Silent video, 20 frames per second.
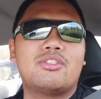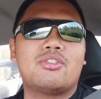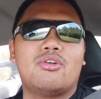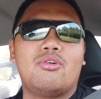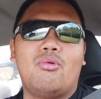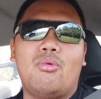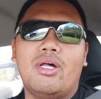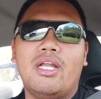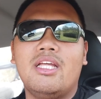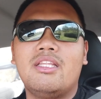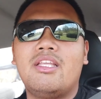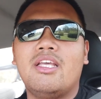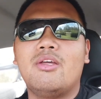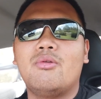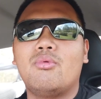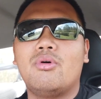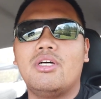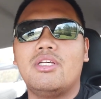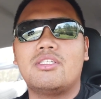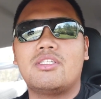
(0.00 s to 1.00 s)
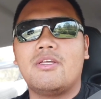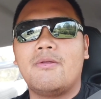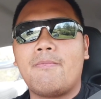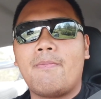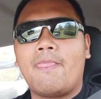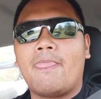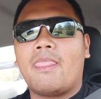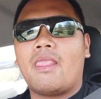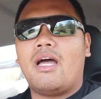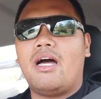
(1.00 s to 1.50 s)
So what I did was
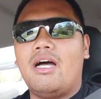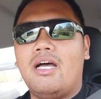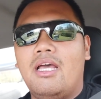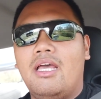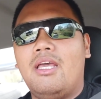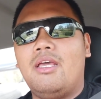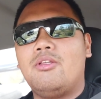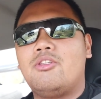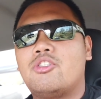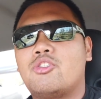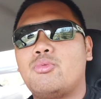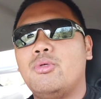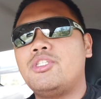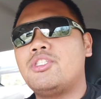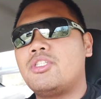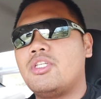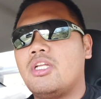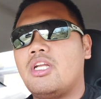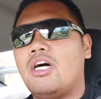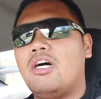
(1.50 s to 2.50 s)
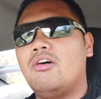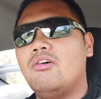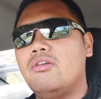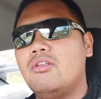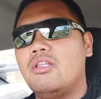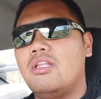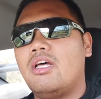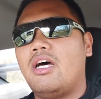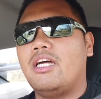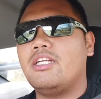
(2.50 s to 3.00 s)
I switched it
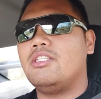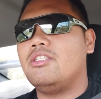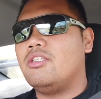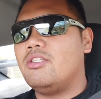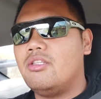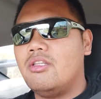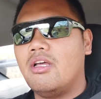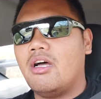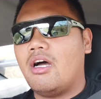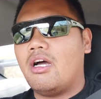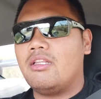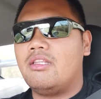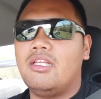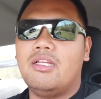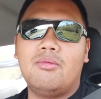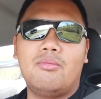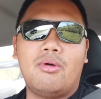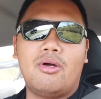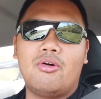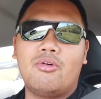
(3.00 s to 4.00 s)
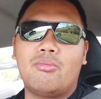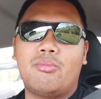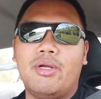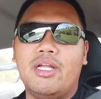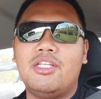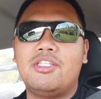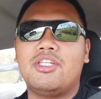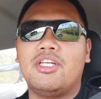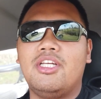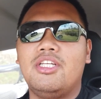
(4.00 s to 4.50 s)
out. I did my own
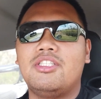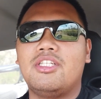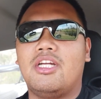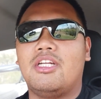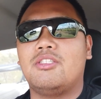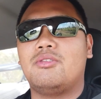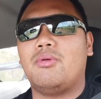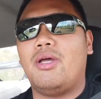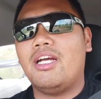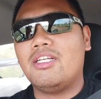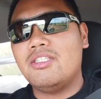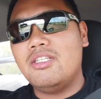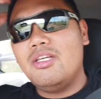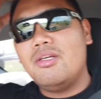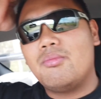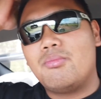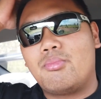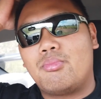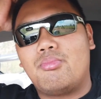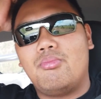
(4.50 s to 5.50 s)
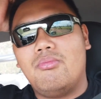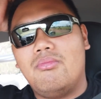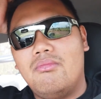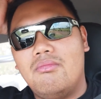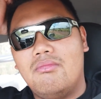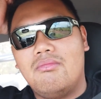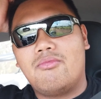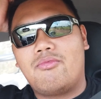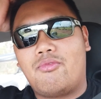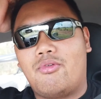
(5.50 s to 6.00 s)
brake change. I actually,
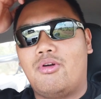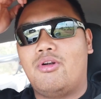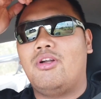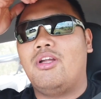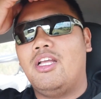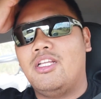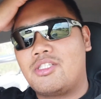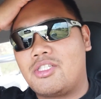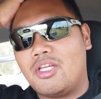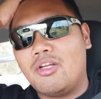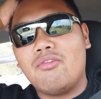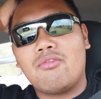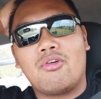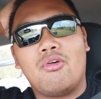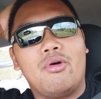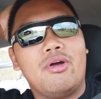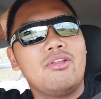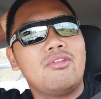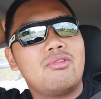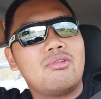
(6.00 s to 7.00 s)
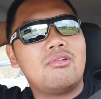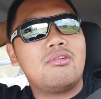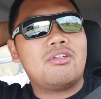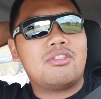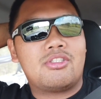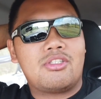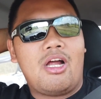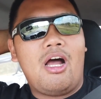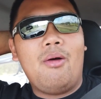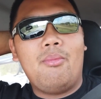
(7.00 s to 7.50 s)
instead of going to a
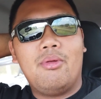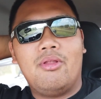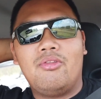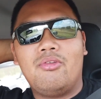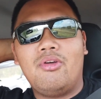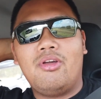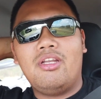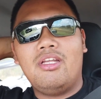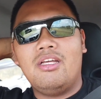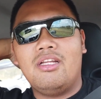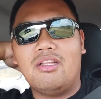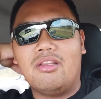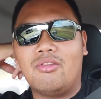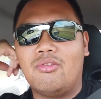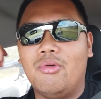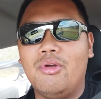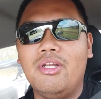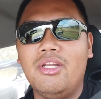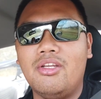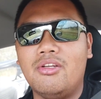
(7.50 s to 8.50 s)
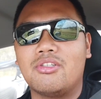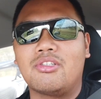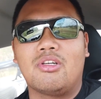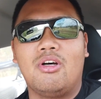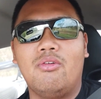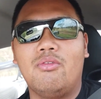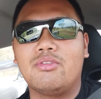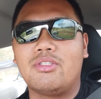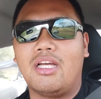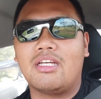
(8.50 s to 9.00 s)
shop and doing it
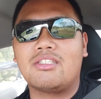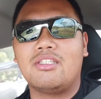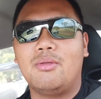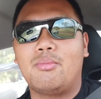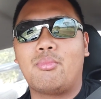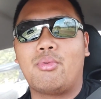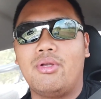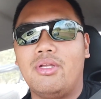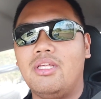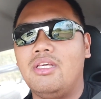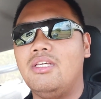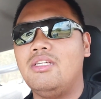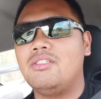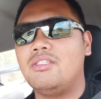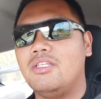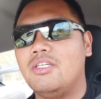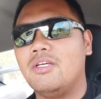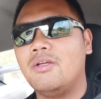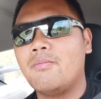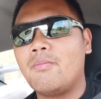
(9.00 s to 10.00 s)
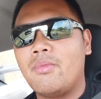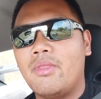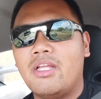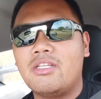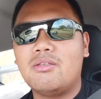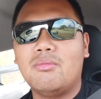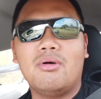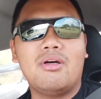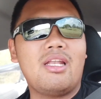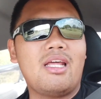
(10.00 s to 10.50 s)
yourself is actually pretty easy.
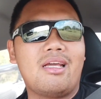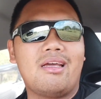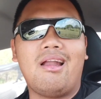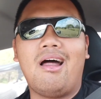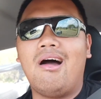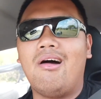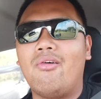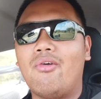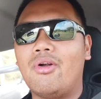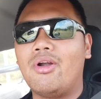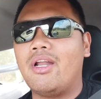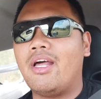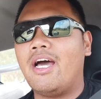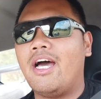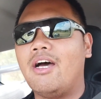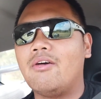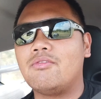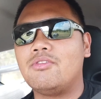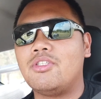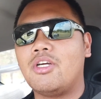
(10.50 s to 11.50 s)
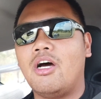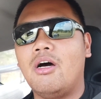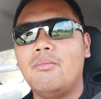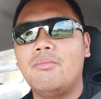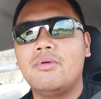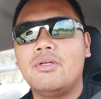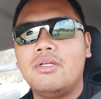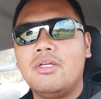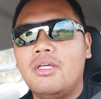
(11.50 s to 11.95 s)
It's about like an hour and a half job.